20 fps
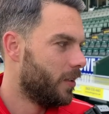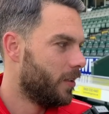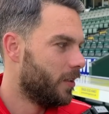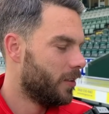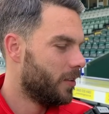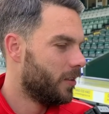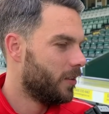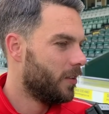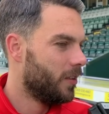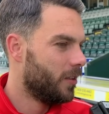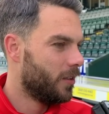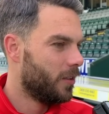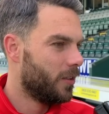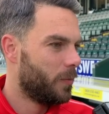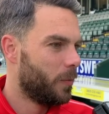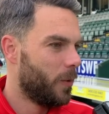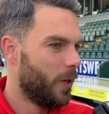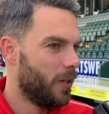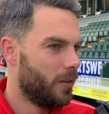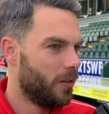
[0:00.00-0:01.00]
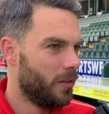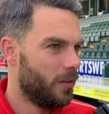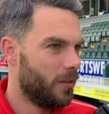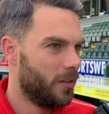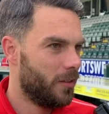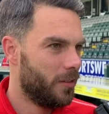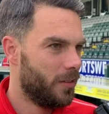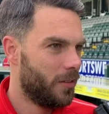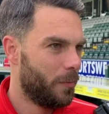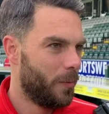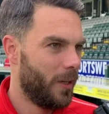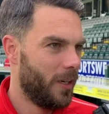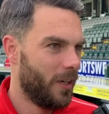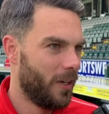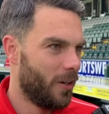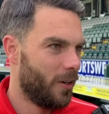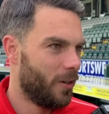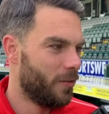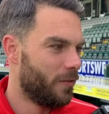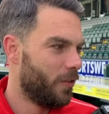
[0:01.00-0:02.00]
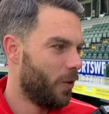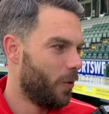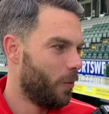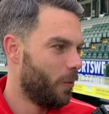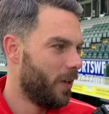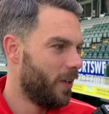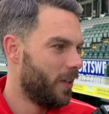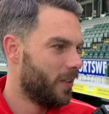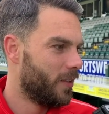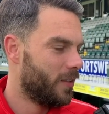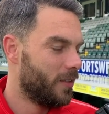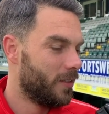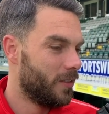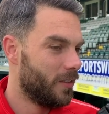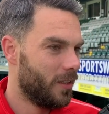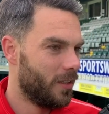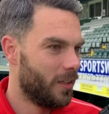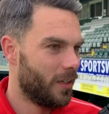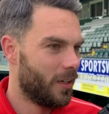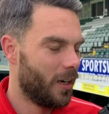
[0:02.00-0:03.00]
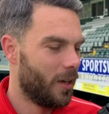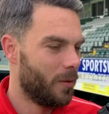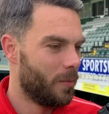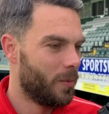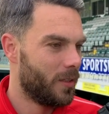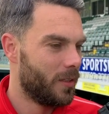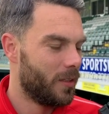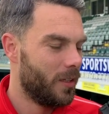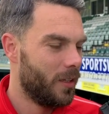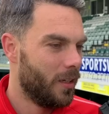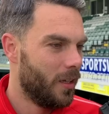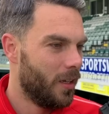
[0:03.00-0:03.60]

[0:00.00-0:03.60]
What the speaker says: And, you know, it's been a hard few weeks at the club, and